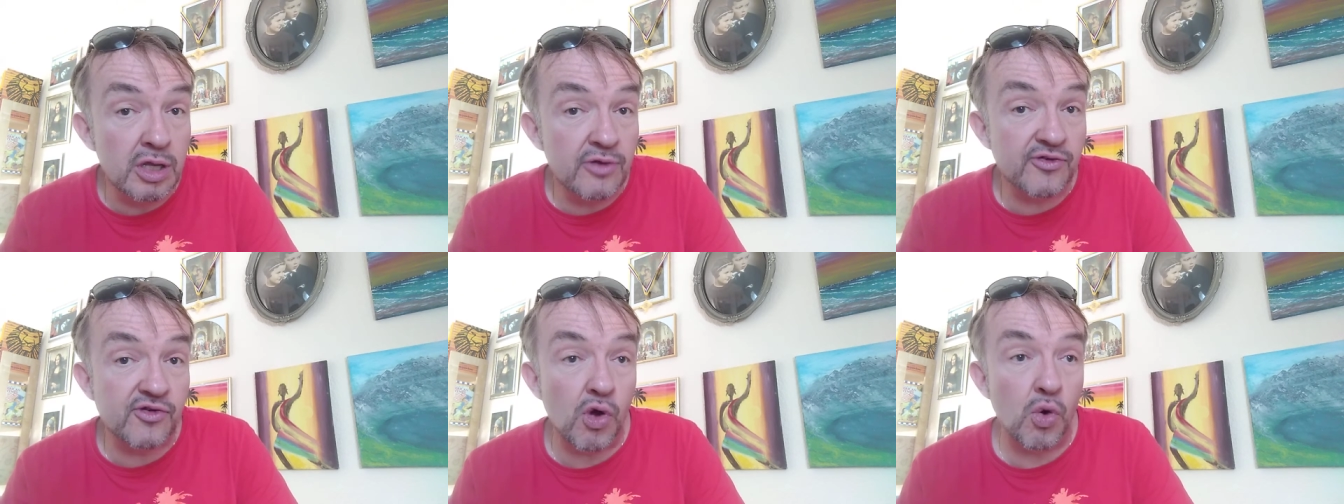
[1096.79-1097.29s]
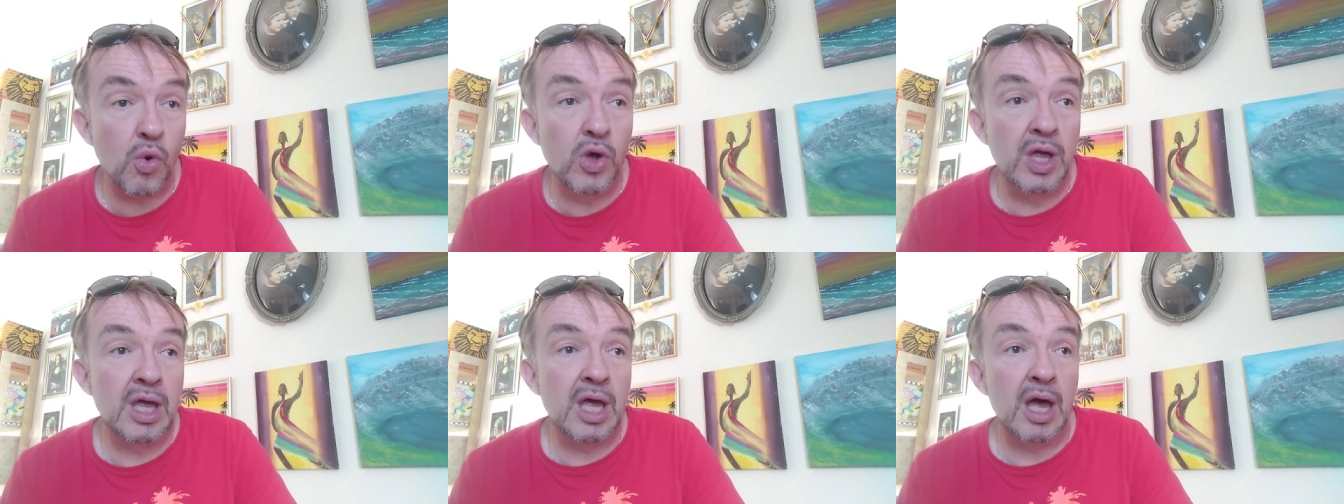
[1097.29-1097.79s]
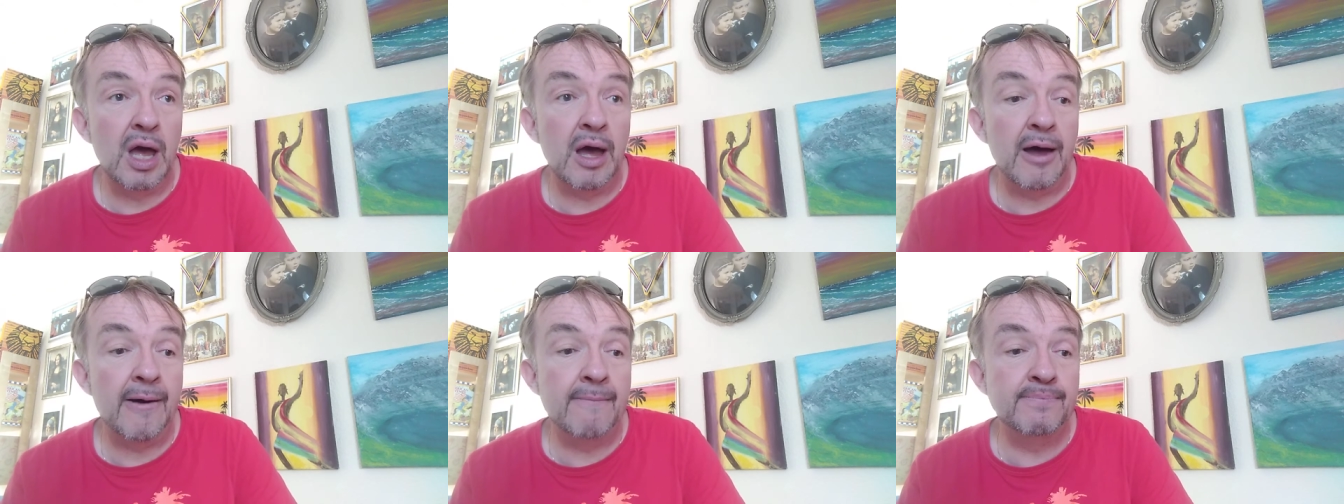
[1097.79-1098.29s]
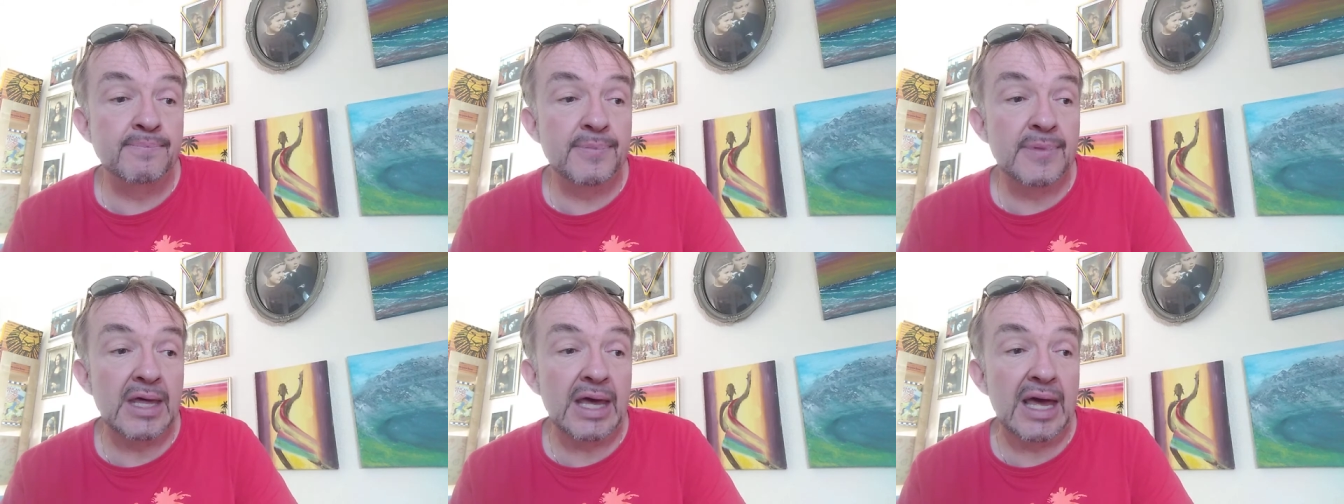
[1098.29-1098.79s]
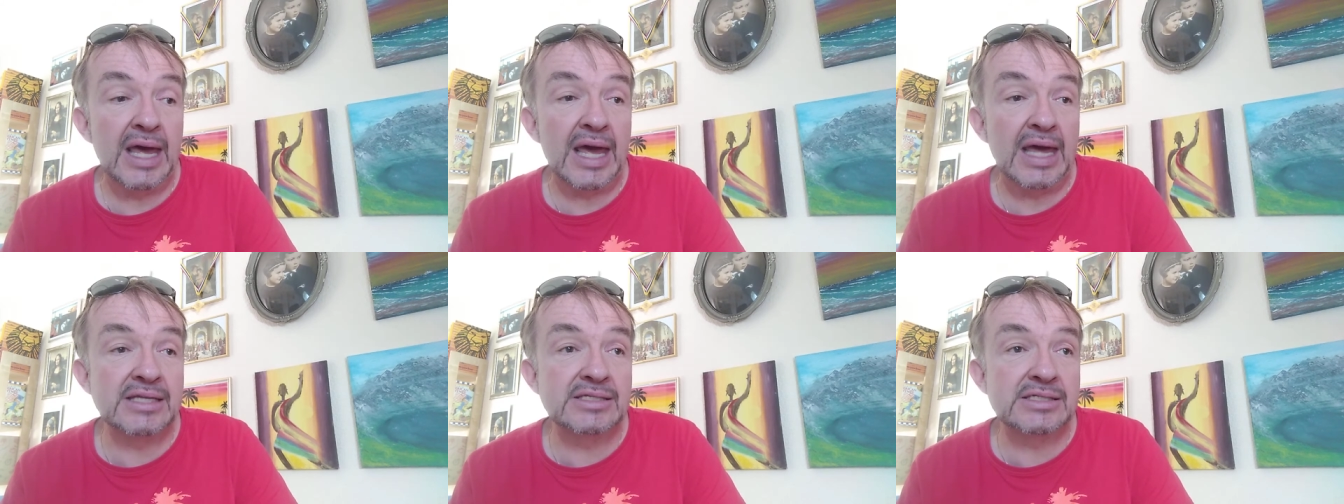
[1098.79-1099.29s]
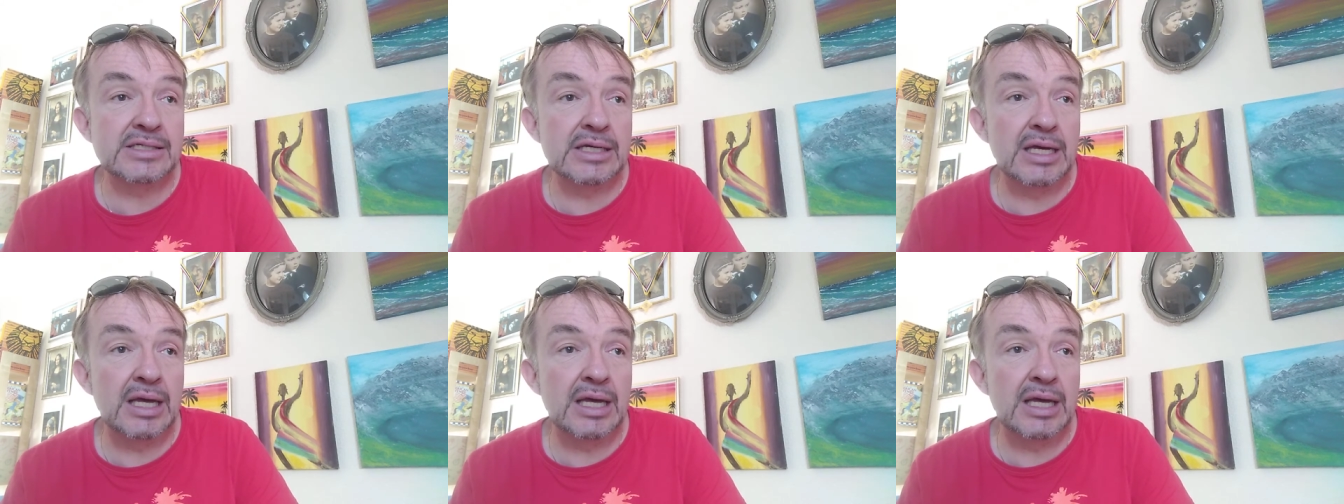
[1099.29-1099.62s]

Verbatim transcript: So um, it's